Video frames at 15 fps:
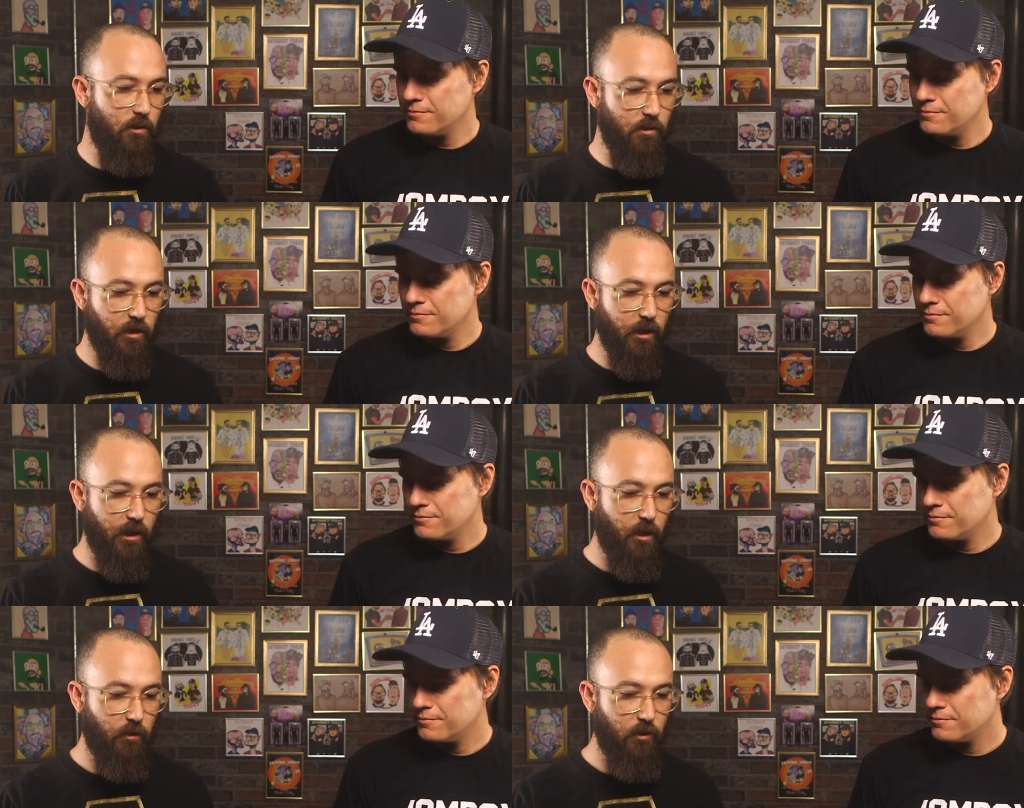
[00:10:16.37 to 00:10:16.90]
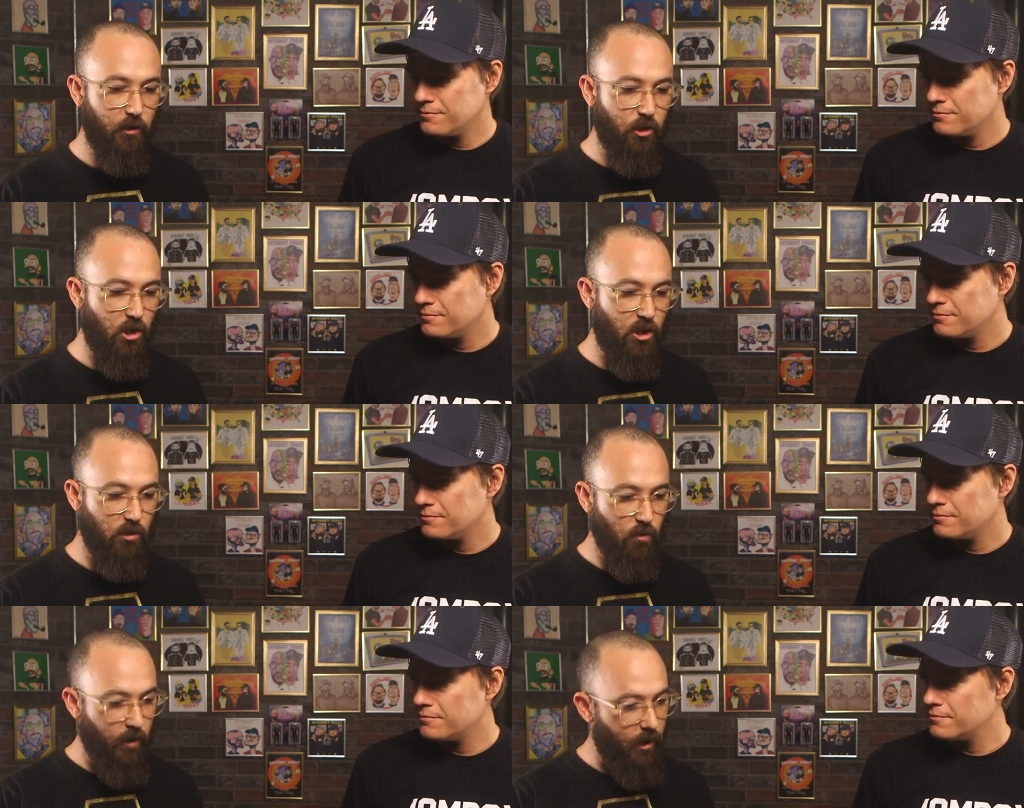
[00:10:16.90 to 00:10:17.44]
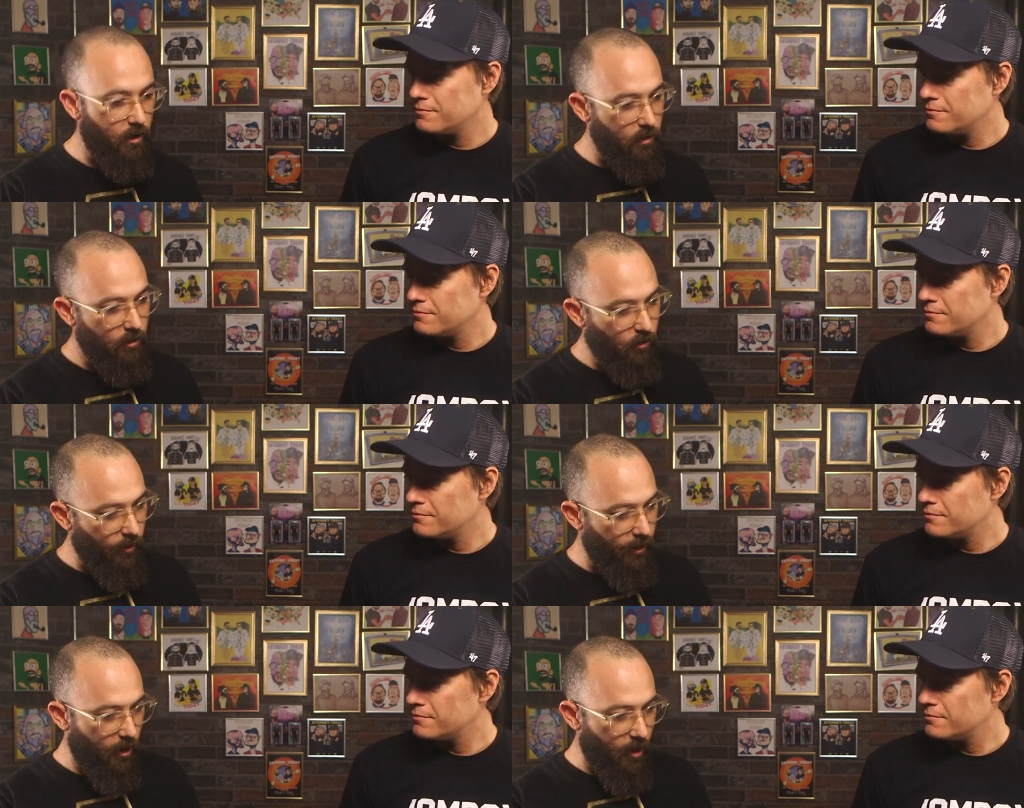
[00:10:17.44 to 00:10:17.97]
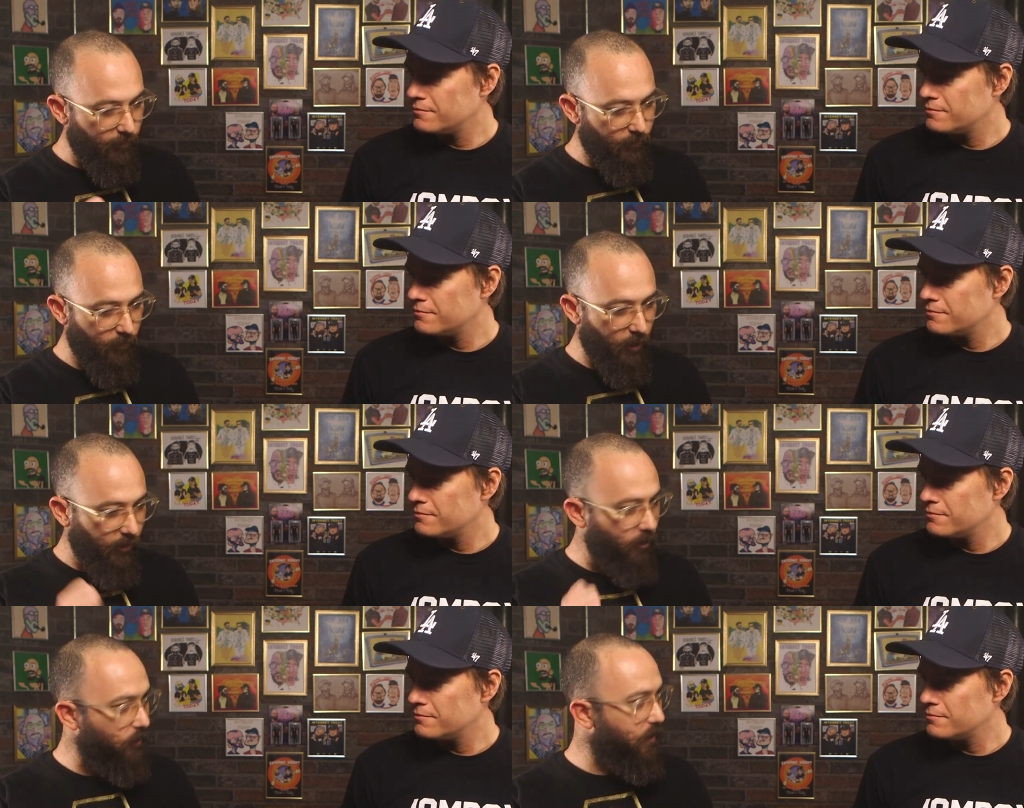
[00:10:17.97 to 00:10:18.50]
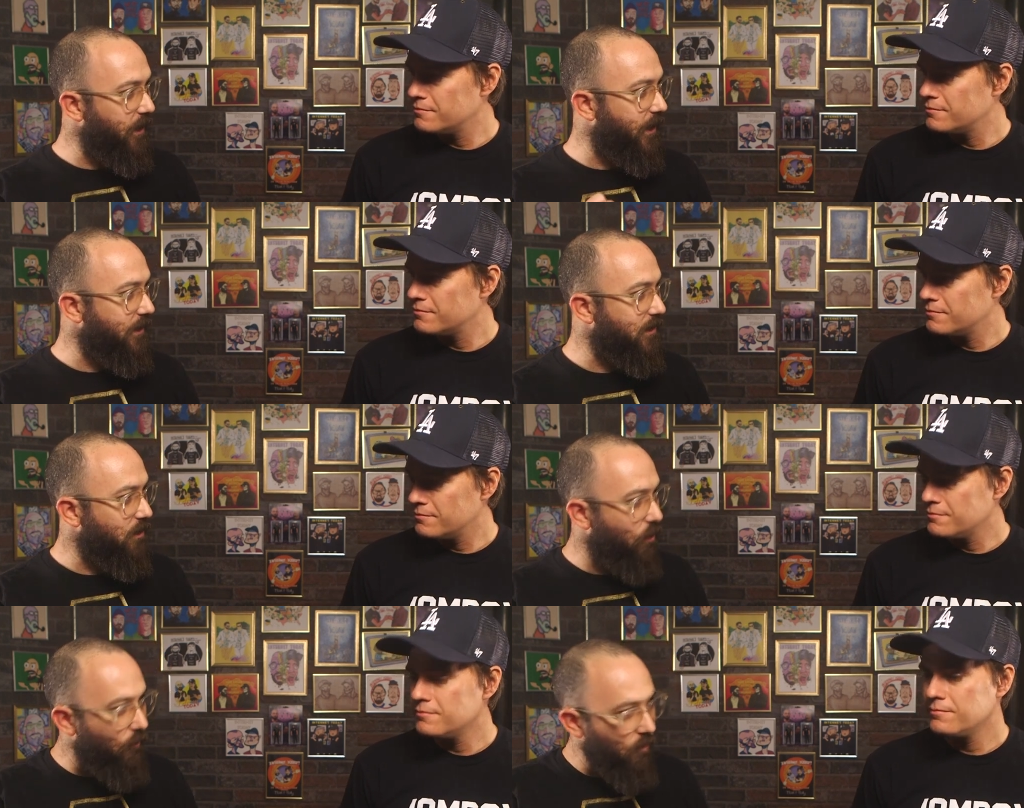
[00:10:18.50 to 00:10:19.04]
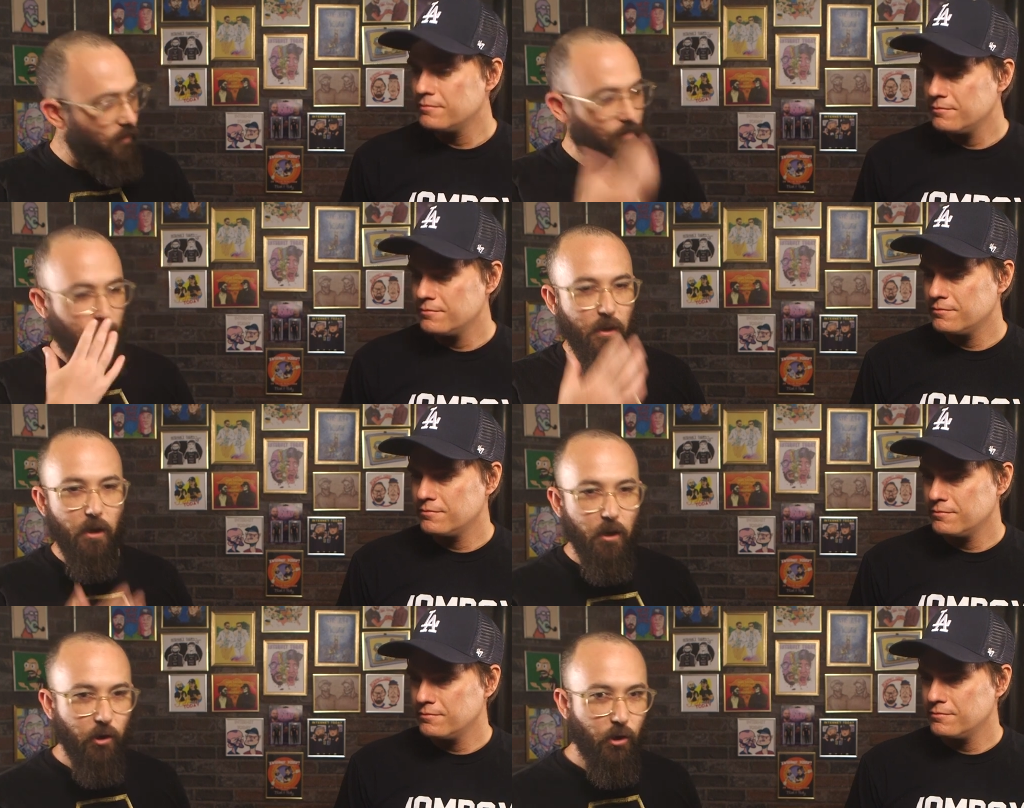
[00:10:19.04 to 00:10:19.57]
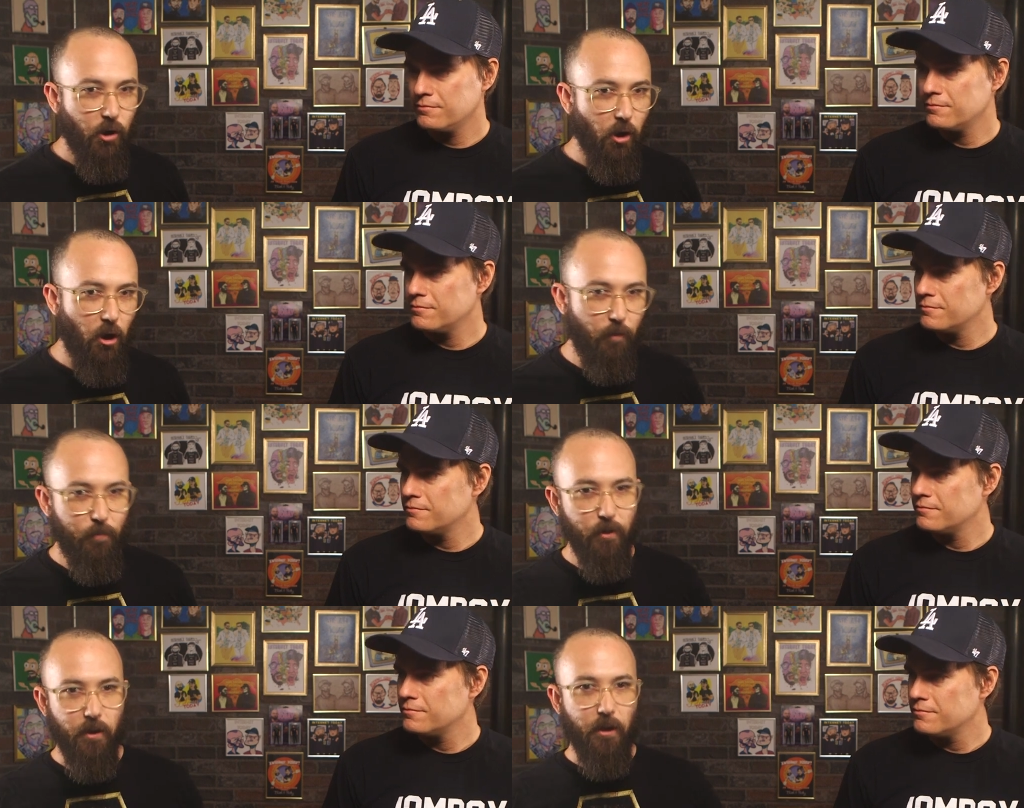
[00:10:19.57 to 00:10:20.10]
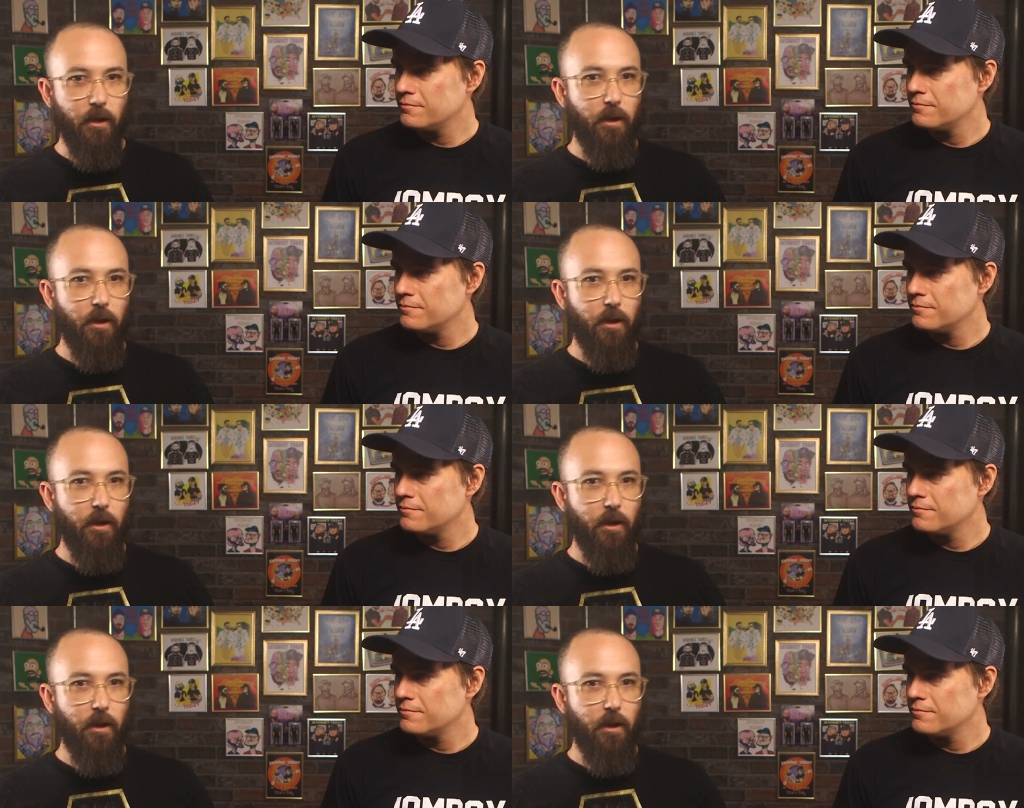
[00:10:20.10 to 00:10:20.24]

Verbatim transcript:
Speaker 1: you just get out the cheese grater, grate off a little bit of that silver, gulp,